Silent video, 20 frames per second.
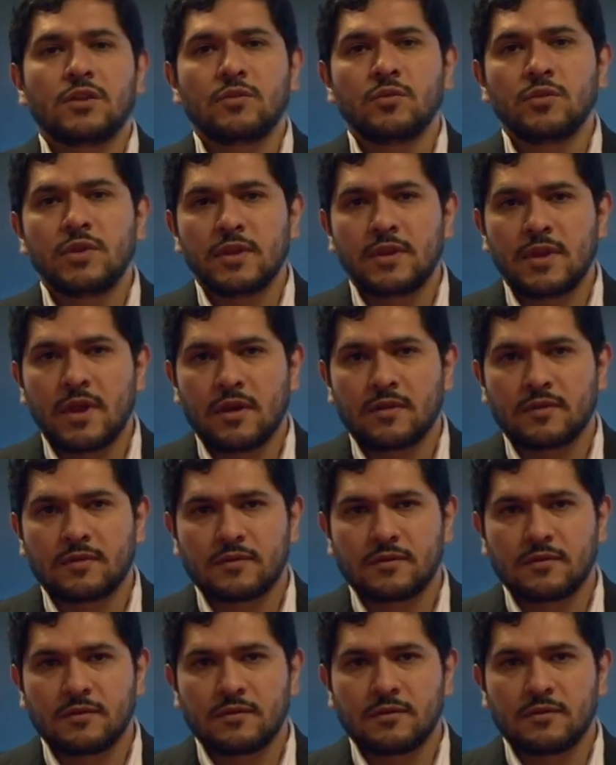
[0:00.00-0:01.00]
to the
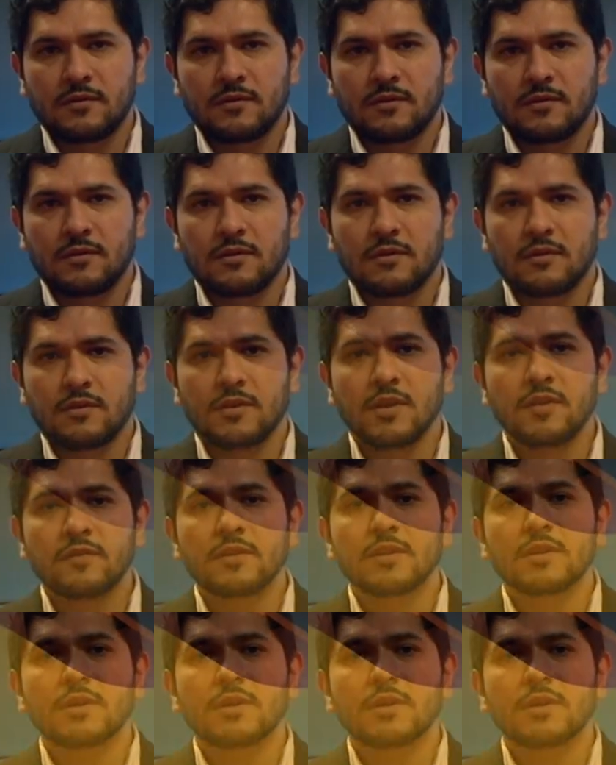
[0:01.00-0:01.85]
test. This